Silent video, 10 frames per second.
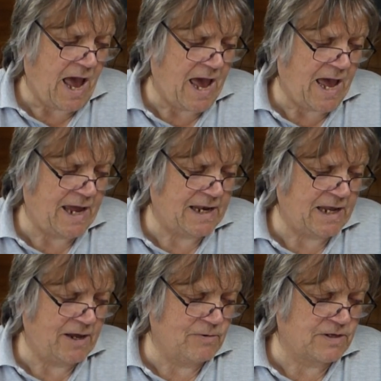and
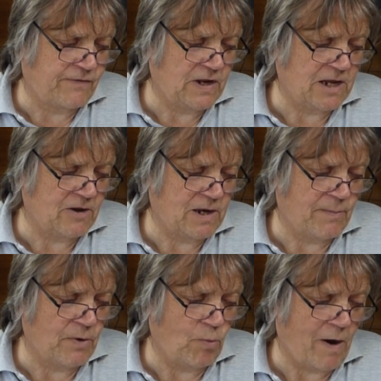it was video
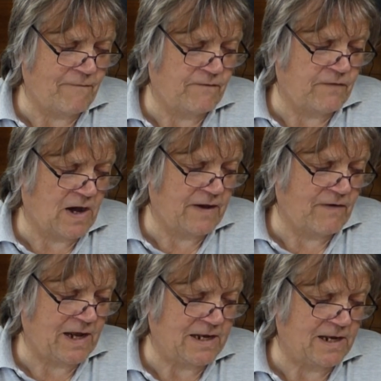number
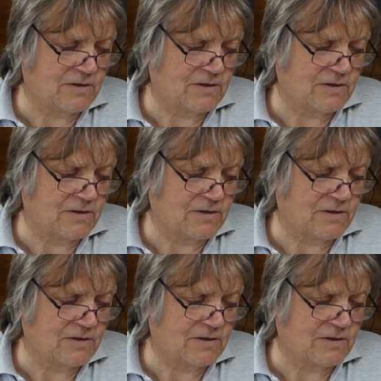158.